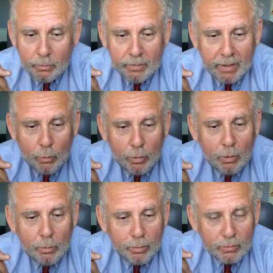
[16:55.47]
they
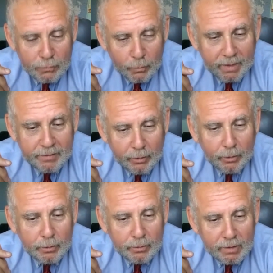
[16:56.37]
will persuade
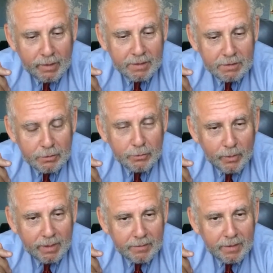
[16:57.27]
their client to do the
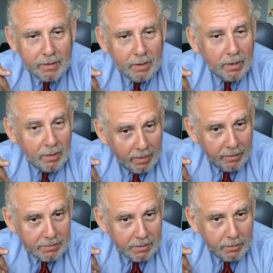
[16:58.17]
right thing a lot
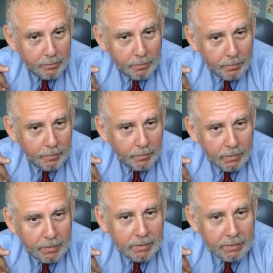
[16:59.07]
of the time.
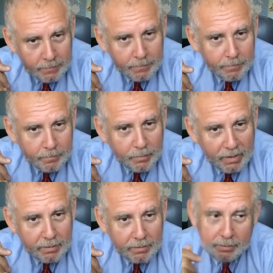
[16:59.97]

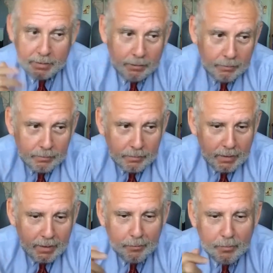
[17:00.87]
But
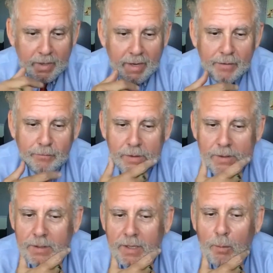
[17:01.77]

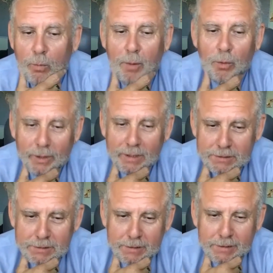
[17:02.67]
Ava Abramowitz,